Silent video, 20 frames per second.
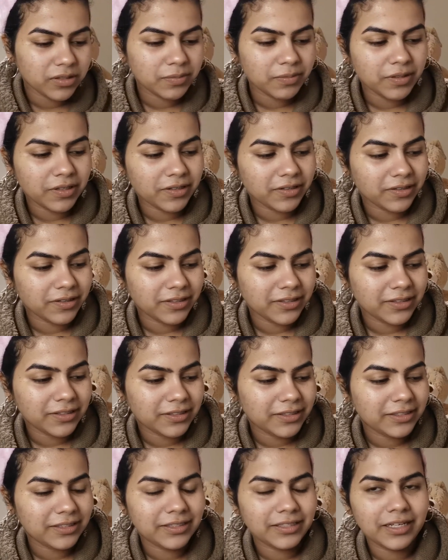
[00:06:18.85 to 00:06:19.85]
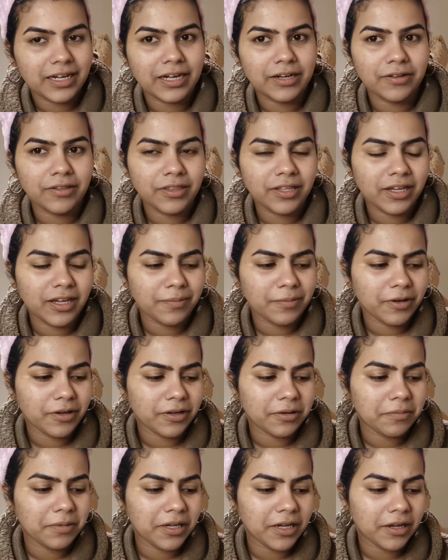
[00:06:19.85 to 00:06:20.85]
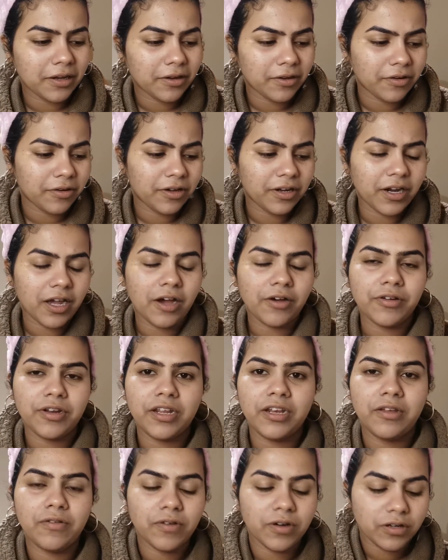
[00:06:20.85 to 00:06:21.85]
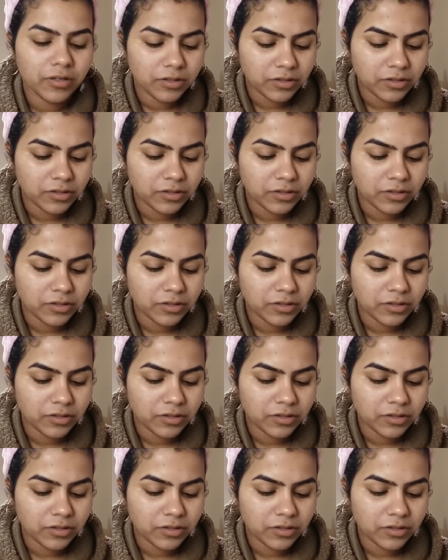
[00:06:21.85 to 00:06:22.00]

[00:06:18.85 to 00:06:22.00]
because I don't think I'm gonna be going out anywhere,